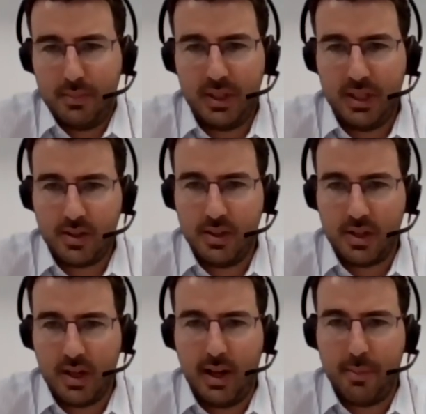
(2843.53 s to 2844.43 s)
It's
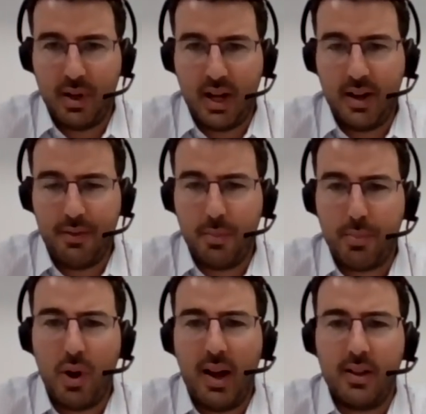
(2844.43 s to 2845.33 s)
going to happen, and if you're
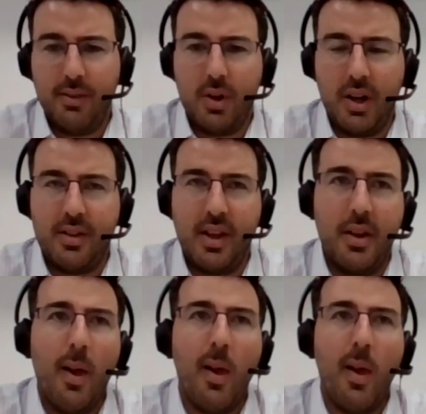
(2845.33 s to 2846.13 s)
proactive on it, then